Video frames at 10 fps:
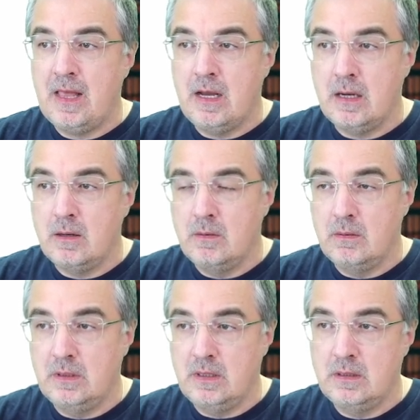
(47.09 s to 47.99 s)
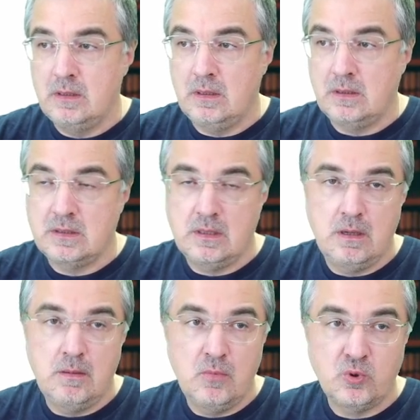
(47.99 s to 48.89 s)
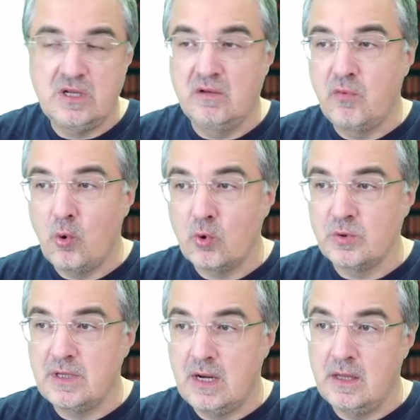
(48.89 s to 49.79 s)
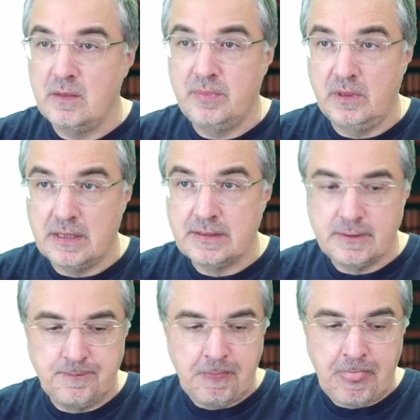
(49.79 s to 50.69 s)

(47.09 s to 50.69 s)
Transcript: that is mostly focused on plants.